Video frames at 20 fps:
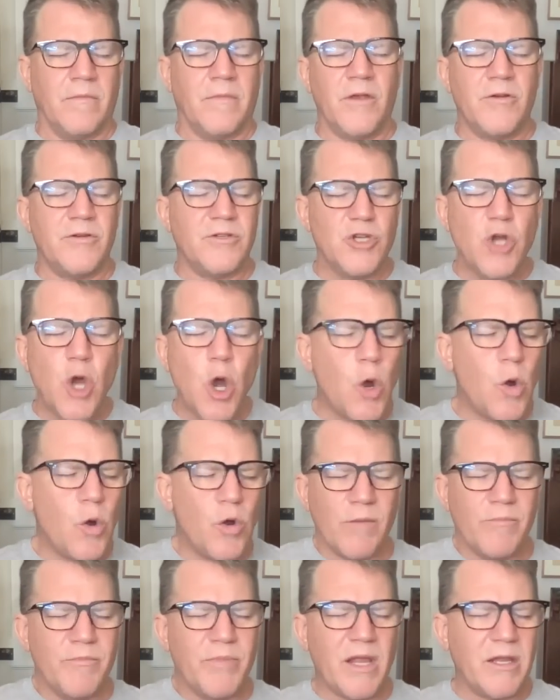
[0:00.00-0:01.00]
There's no
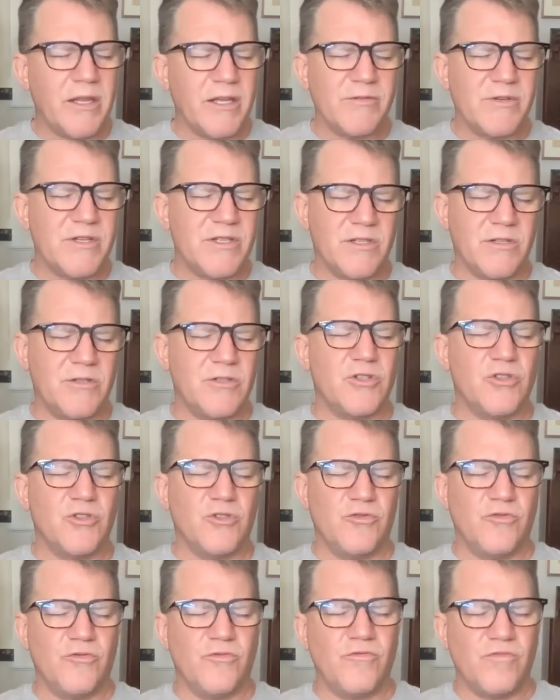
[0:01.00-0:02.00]
compelling reason
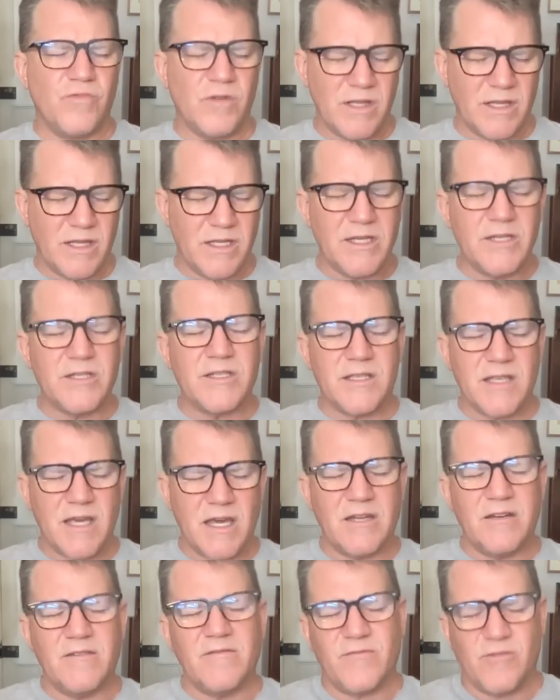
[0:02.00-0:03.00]
to release
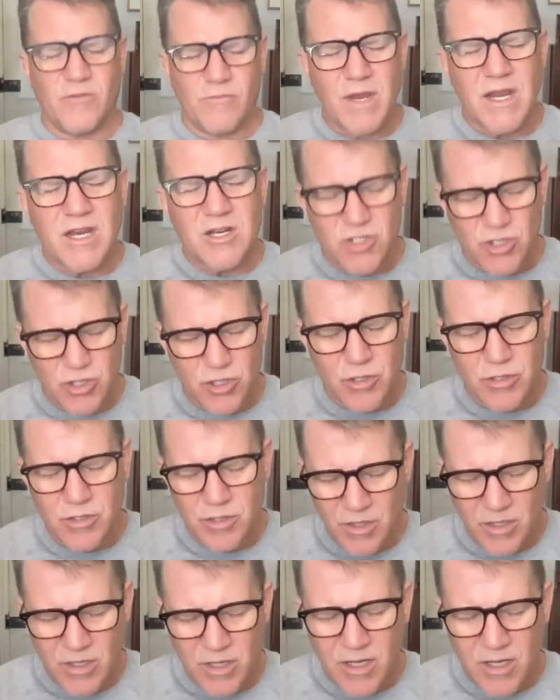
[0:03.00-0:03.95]
that information,